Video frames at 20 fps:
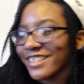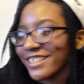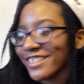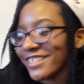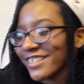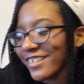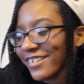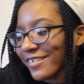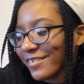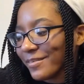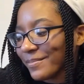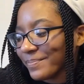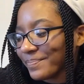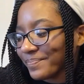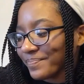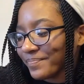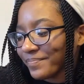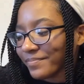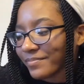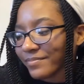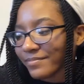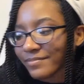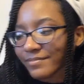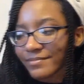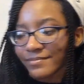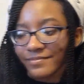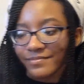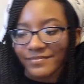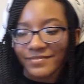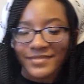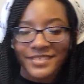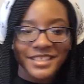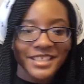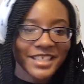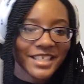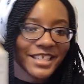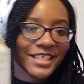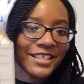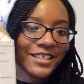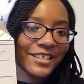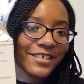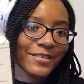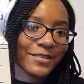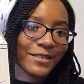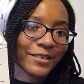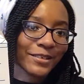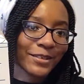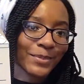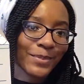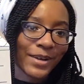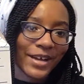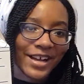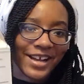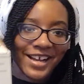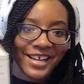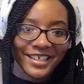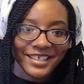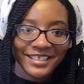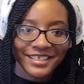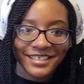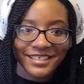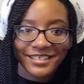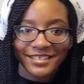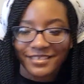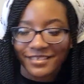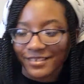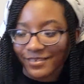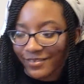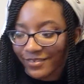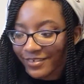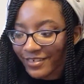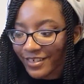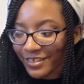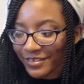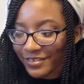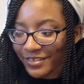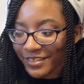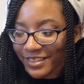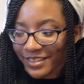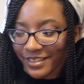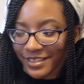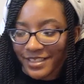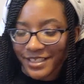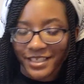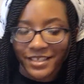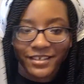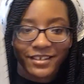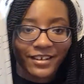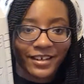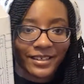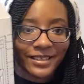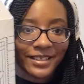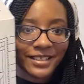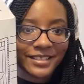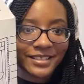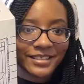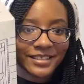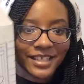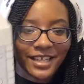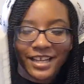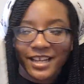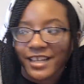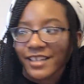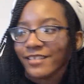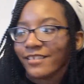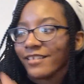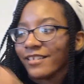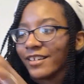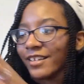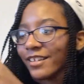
So, here's a little box. And of course, you can see her on the inside.